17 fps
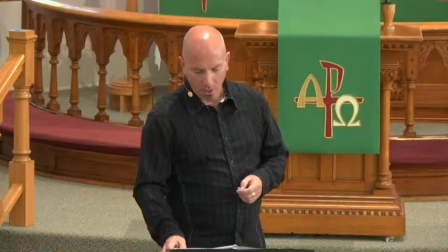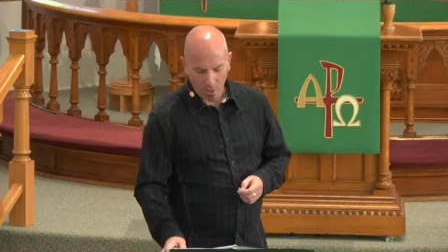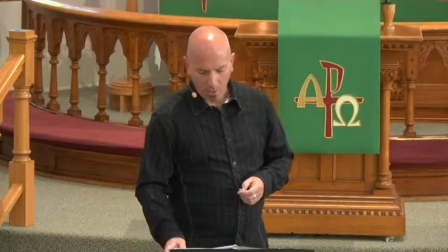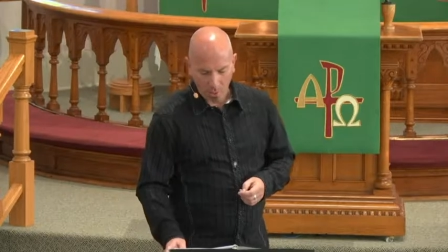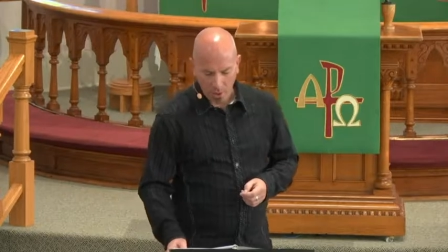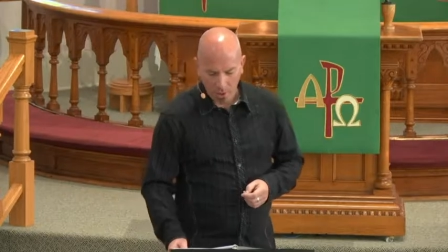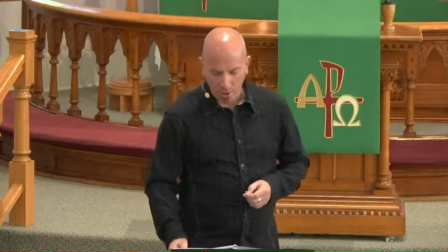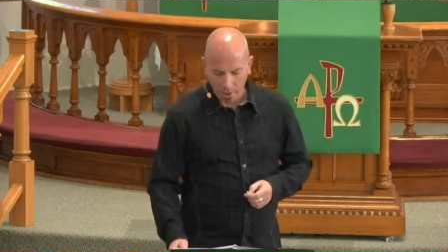
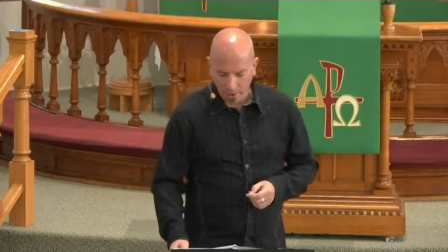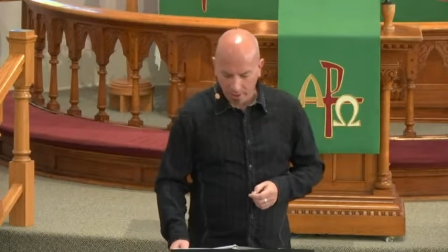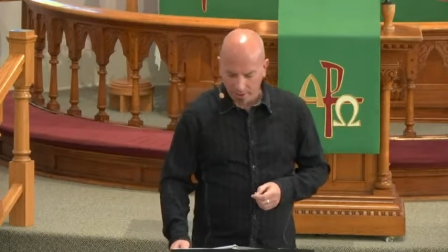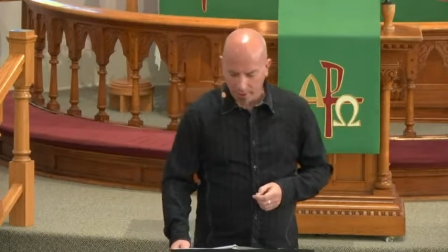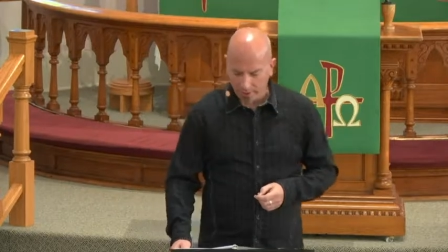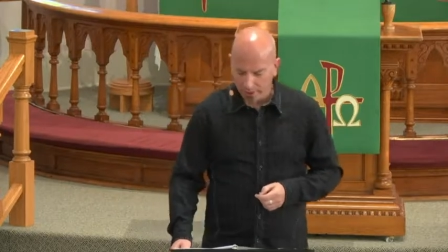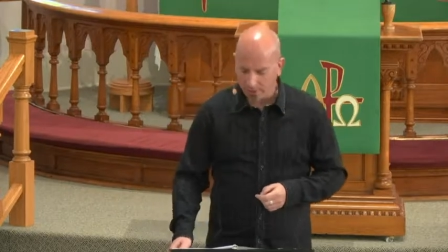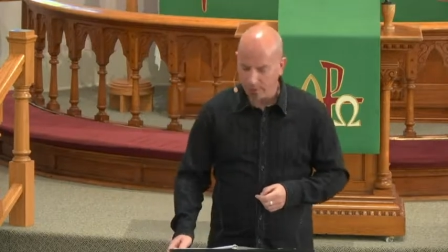Where
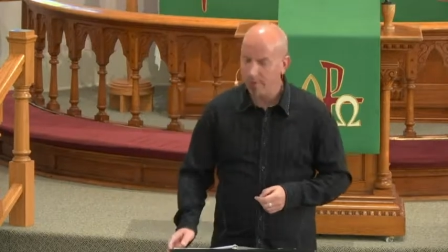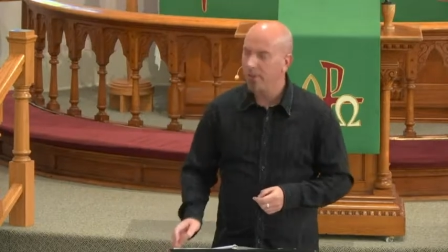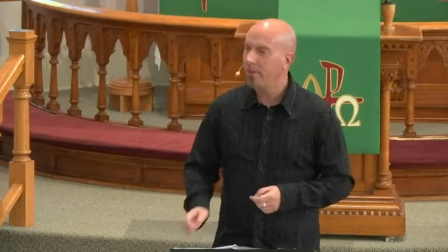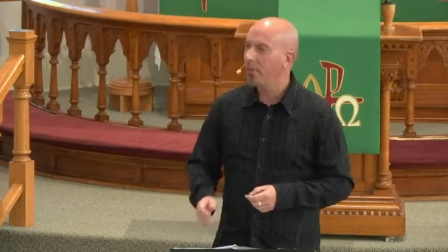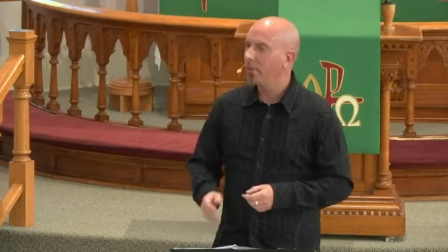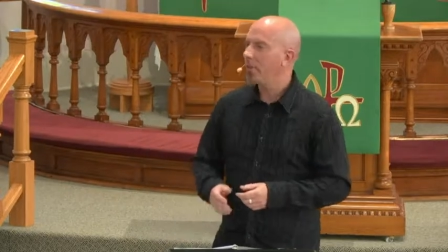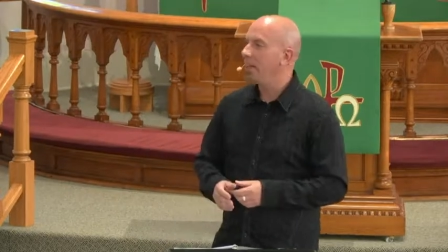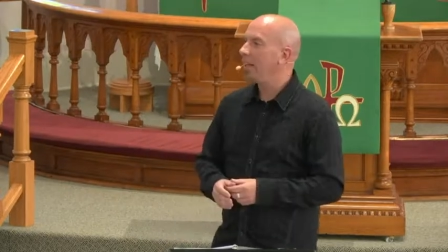is
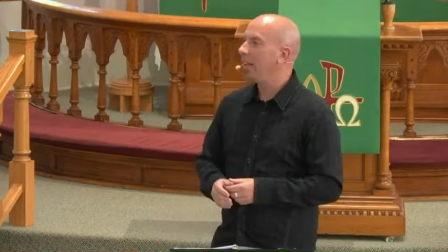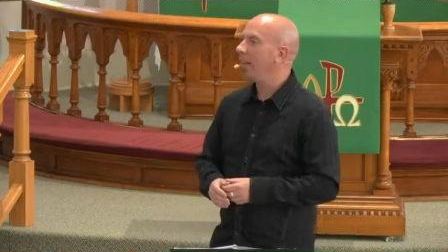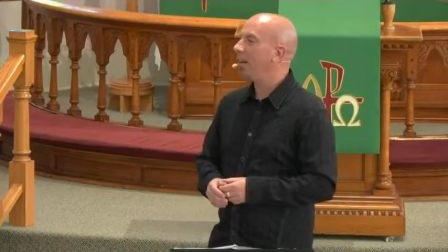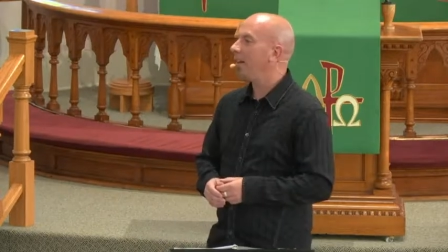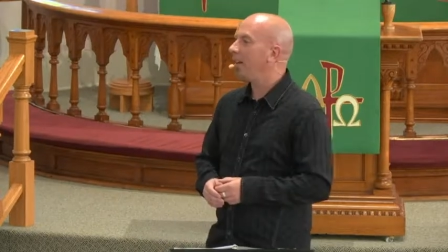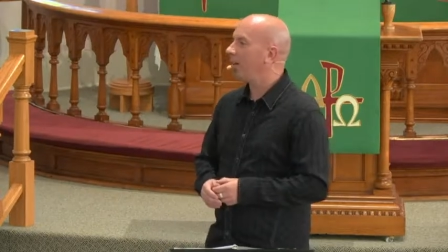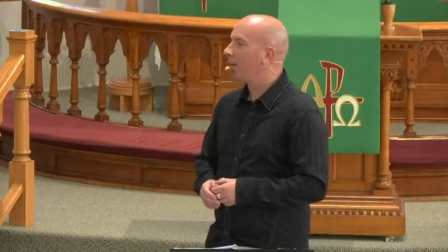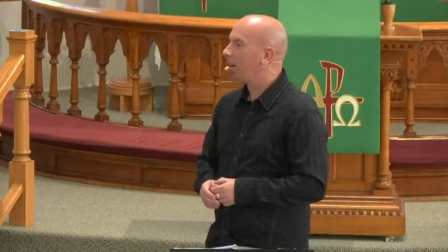there
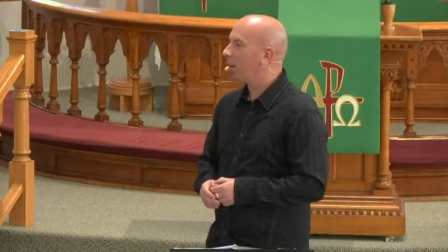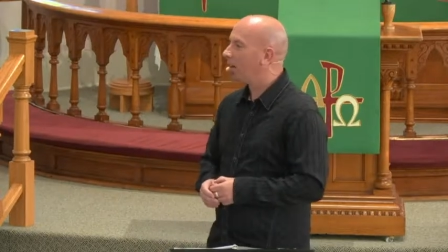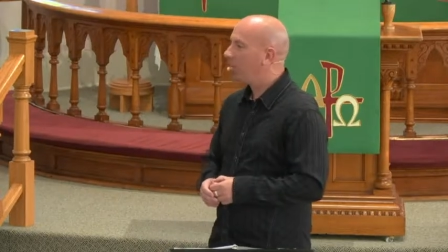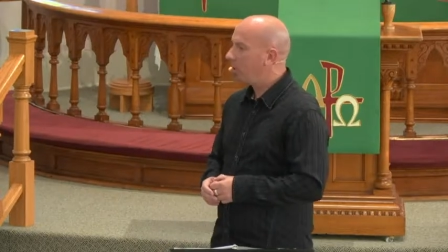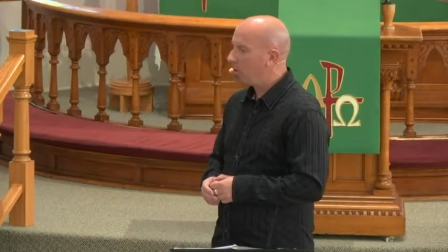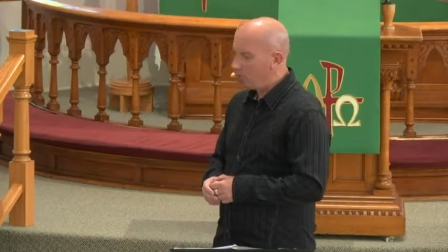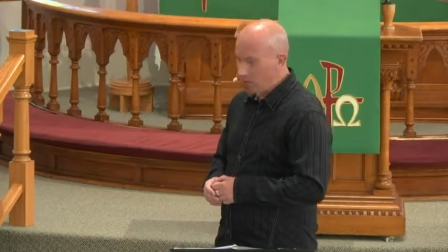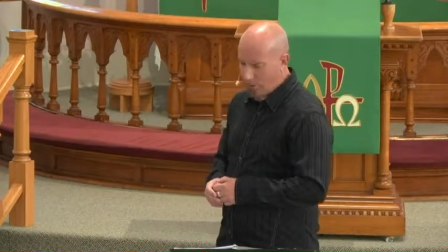need in our
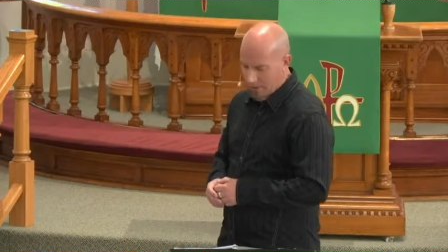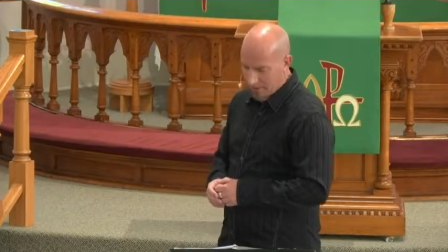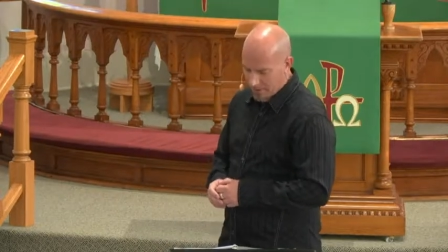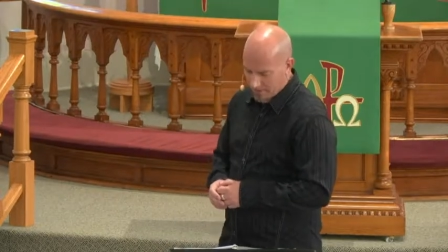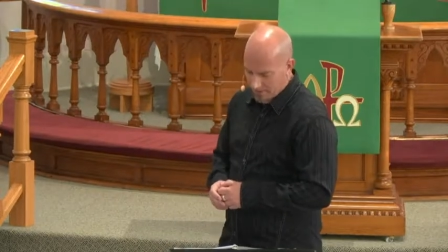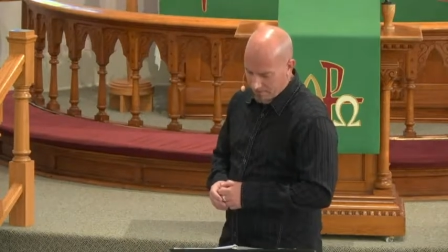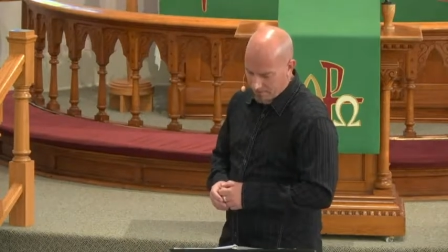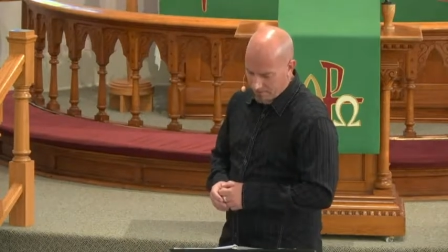community
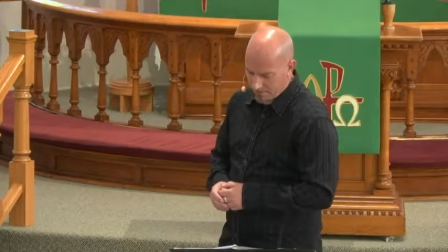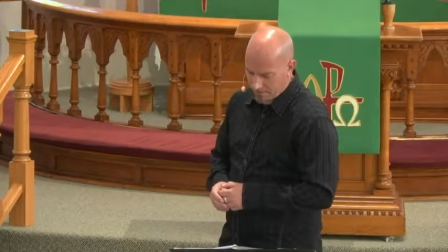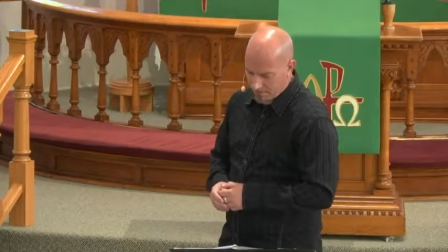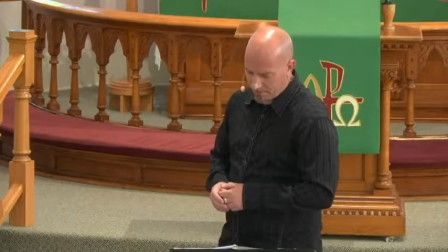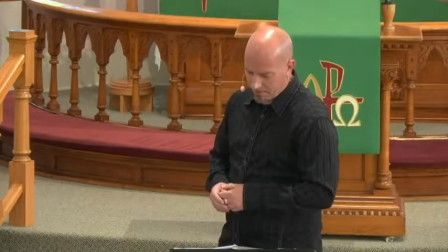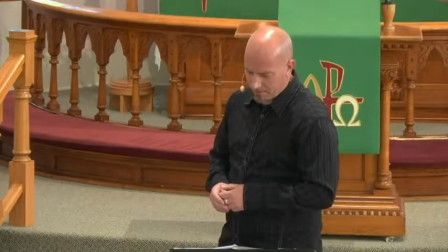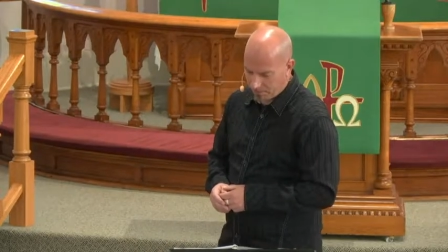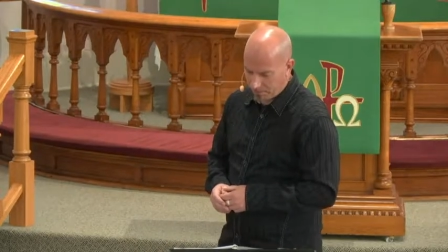
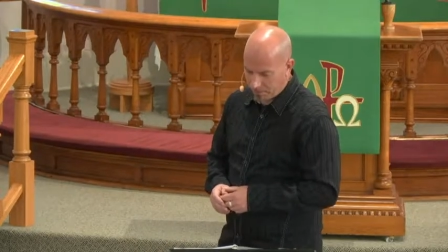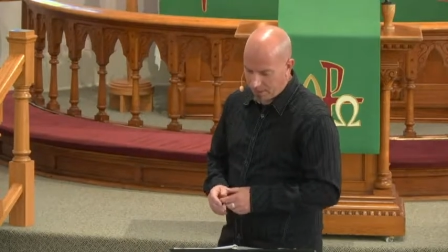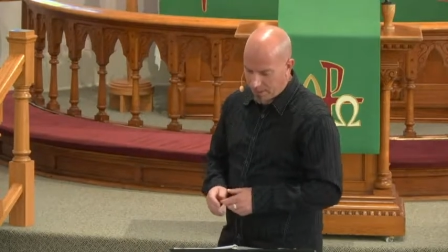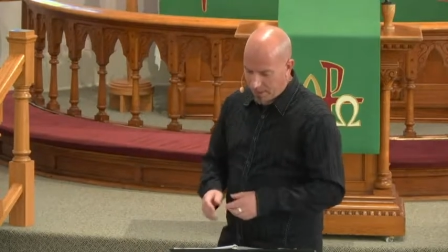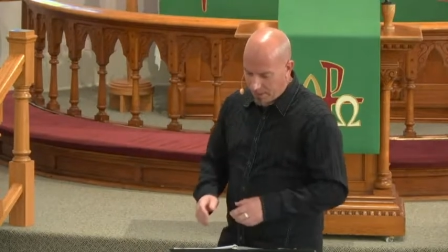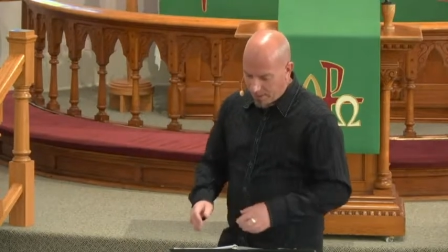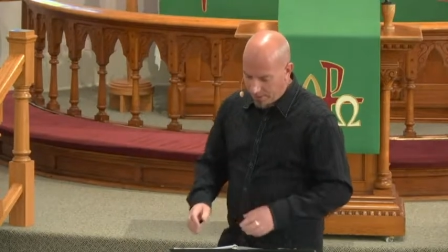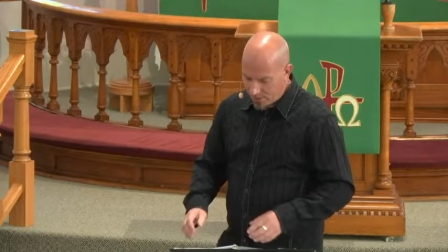
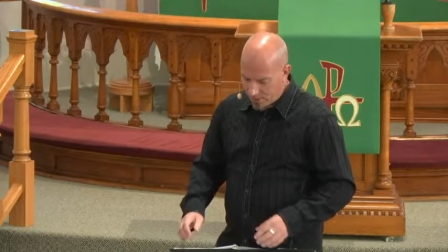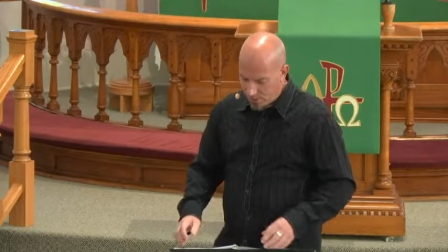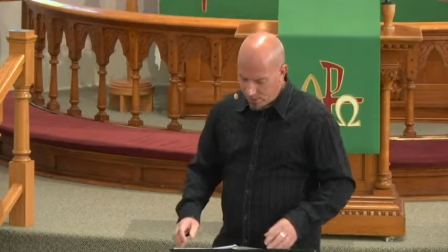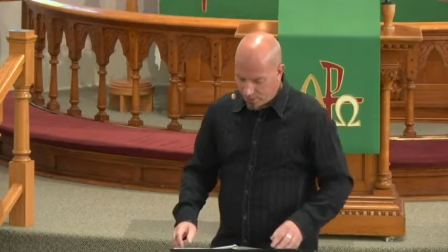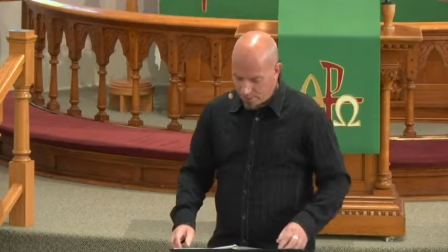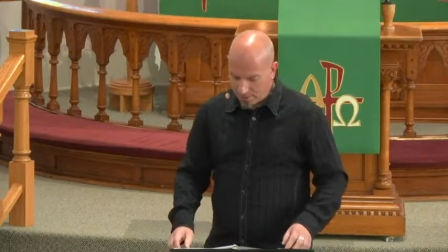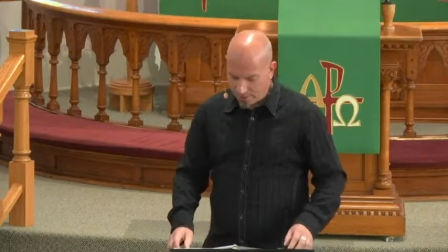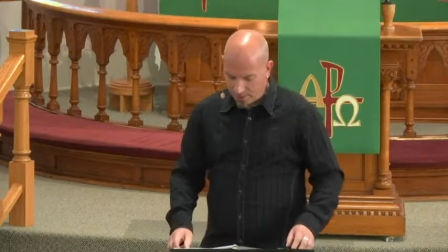that needs
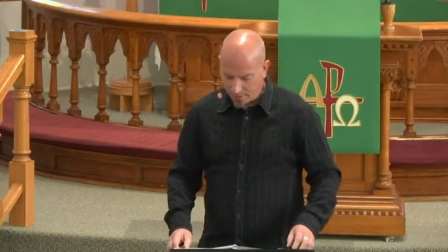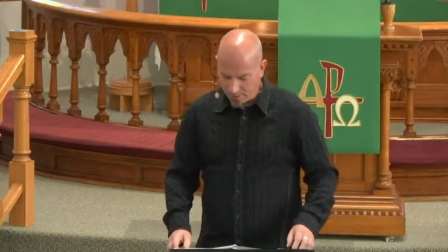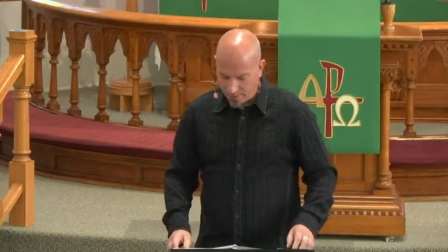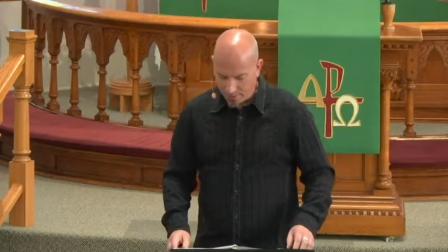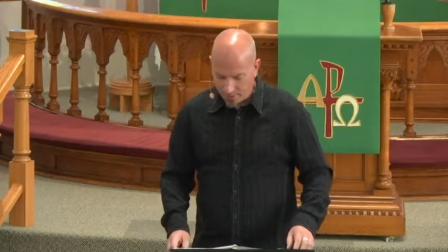addressing?